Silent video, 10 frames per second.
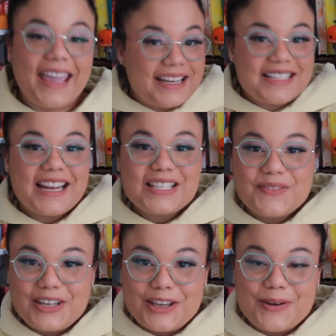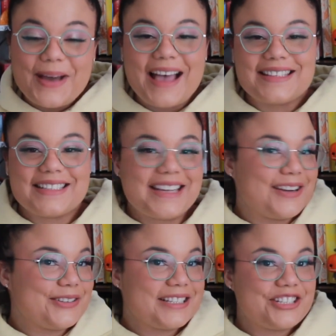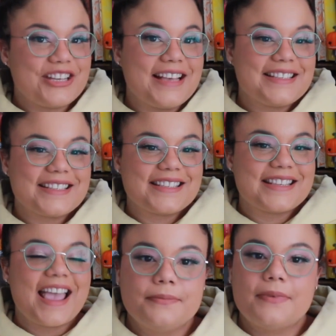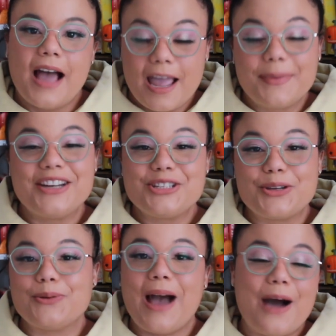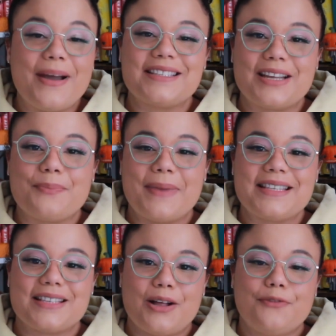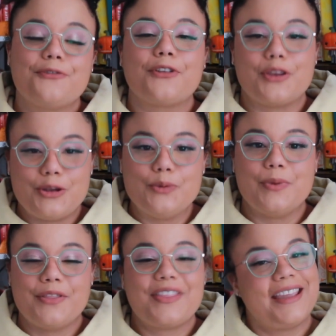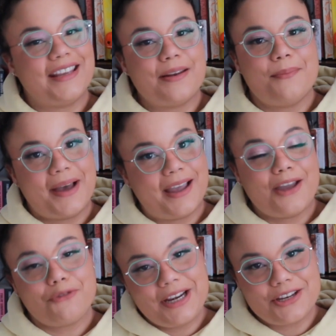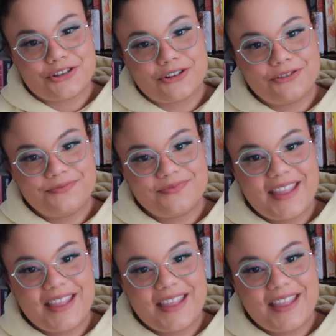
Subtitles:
In today's video, as the title suggests, I am going to show you how I set up myself for the new month in my reading journal.